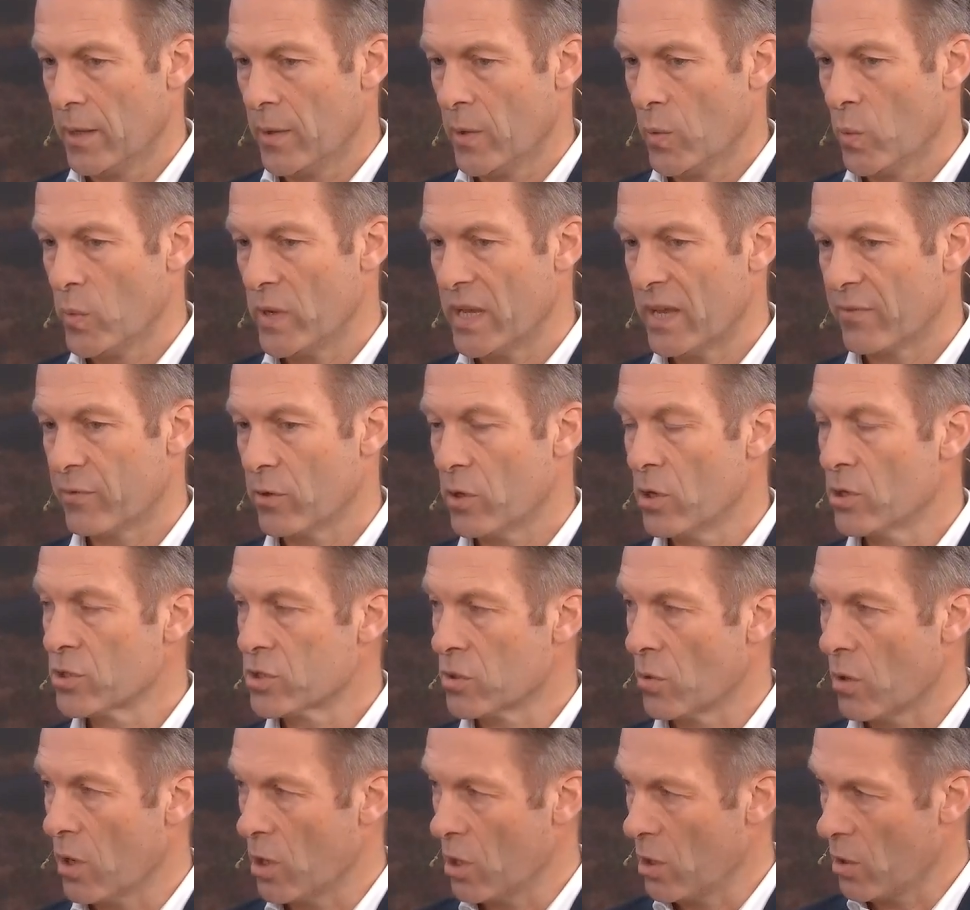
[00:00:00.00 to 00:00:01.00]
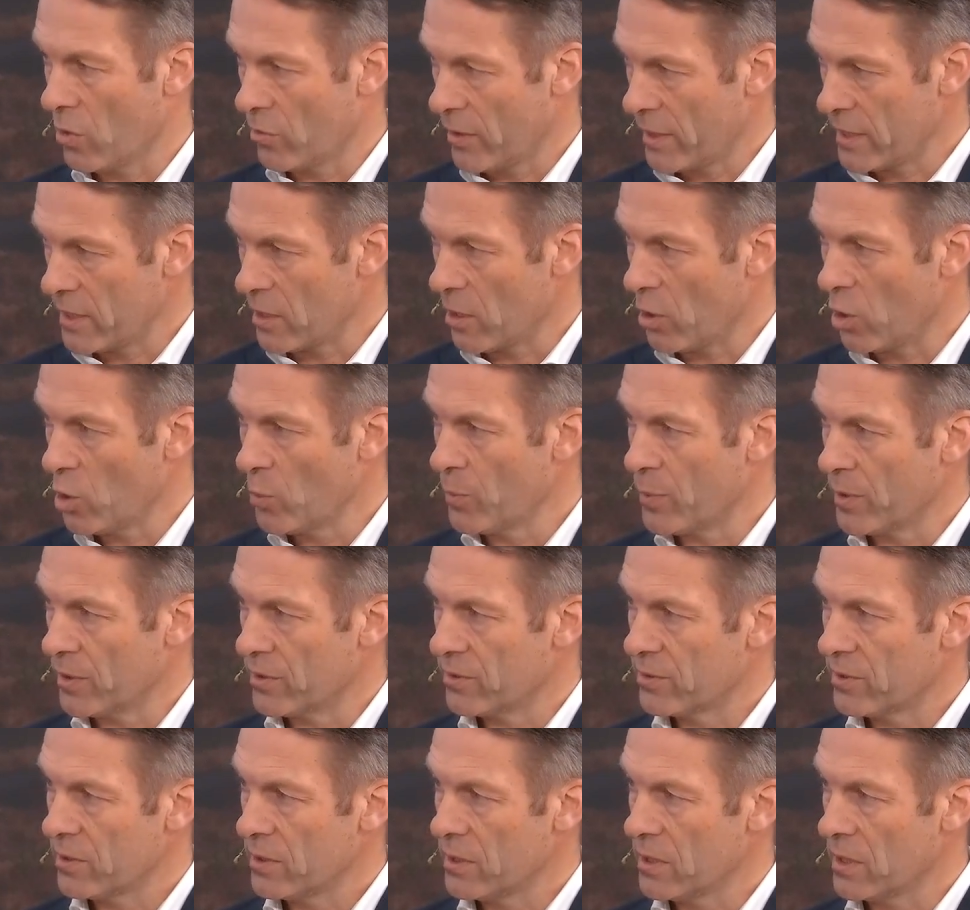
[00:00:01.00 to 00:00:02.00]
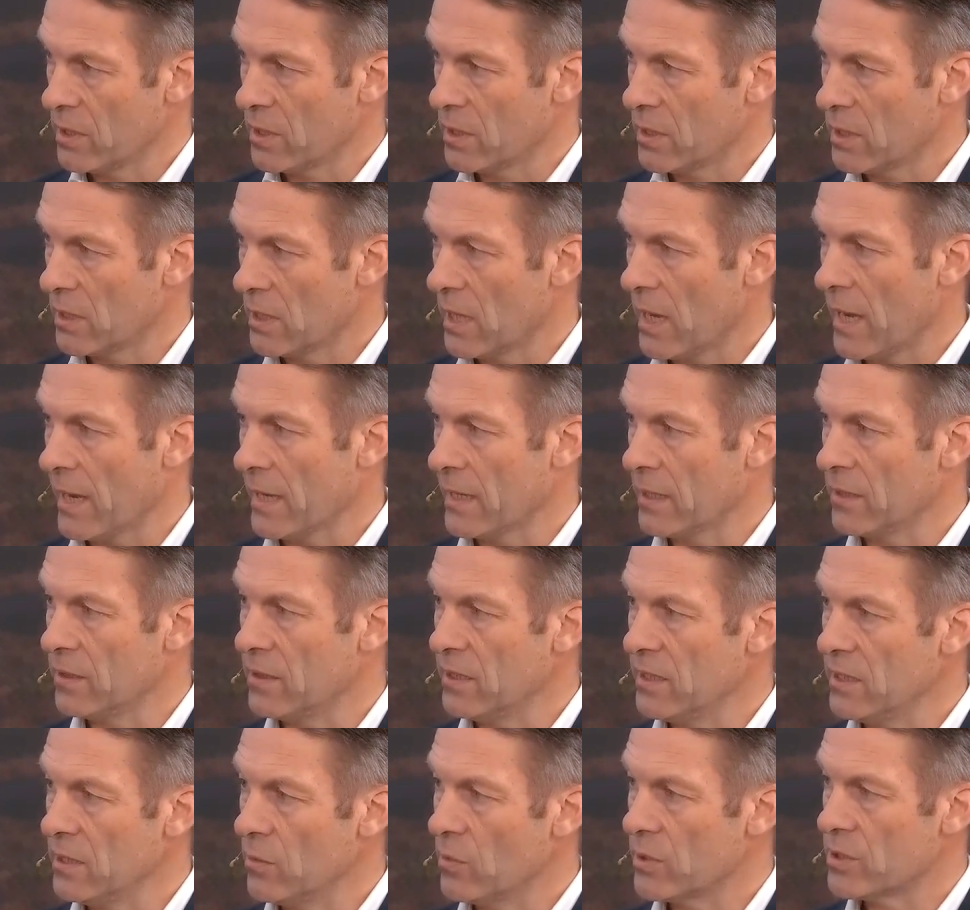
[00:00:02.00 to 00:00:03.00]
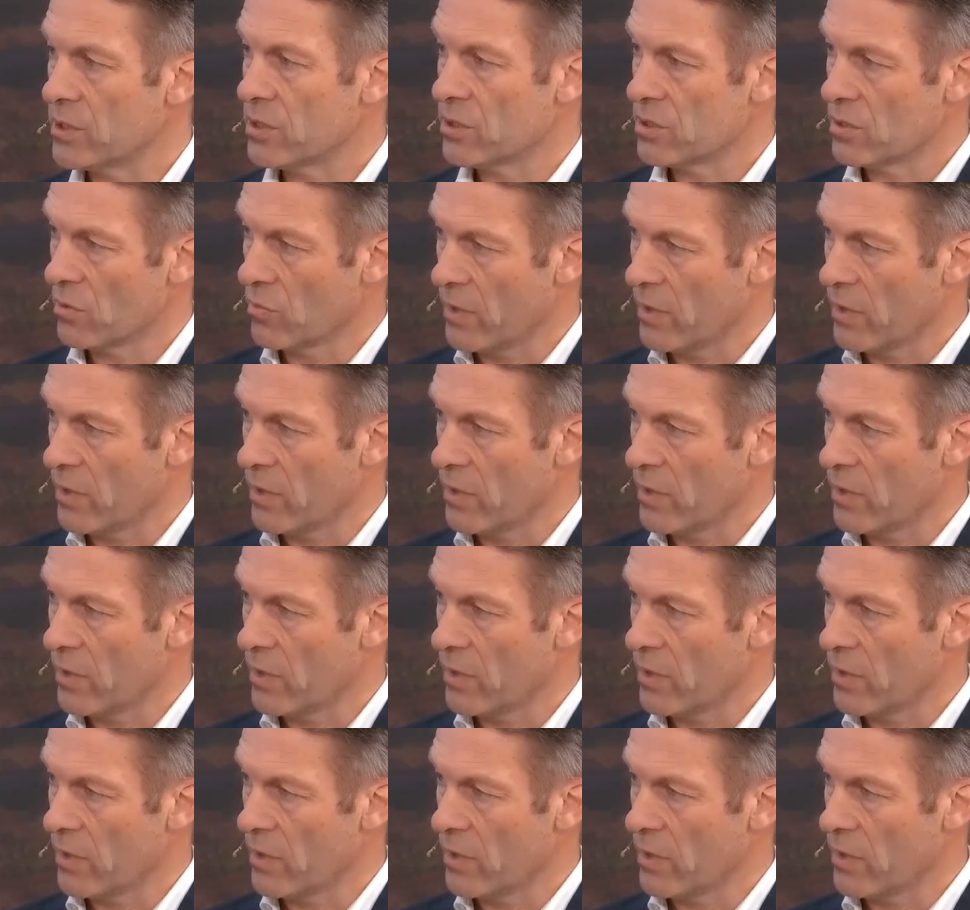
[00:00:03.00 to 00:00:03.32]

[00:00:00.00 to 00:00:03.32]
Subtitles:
We have also already opened the IND, which is a